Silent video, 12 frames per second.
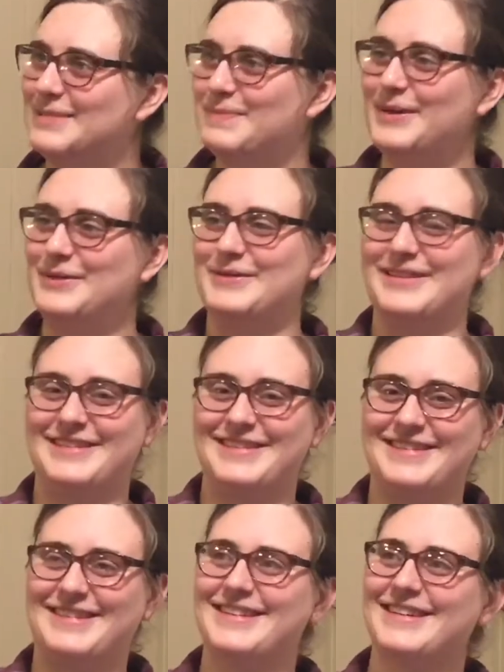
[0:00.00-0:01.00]
spoon.
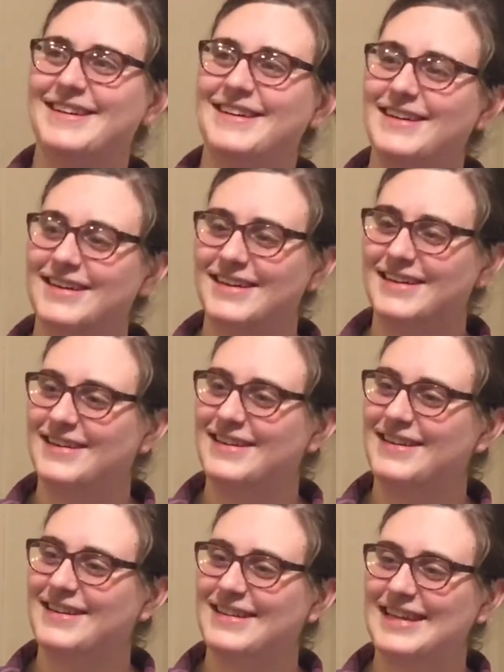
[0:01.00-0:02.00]

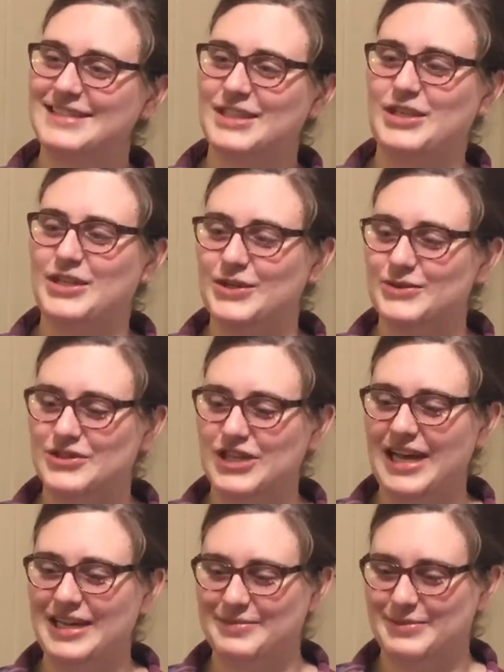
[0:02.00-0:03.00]
That's a cute
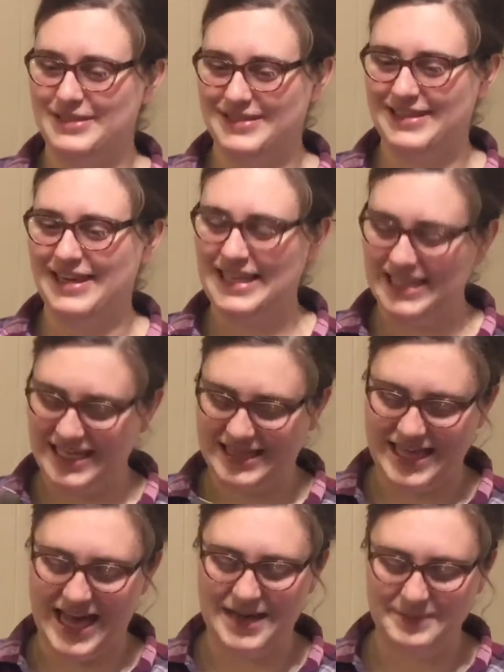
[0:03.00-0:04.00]
shape. I like
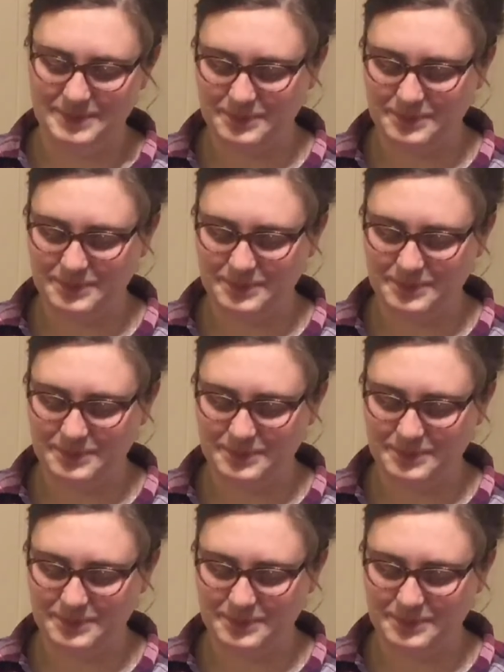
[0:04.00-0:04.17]
that.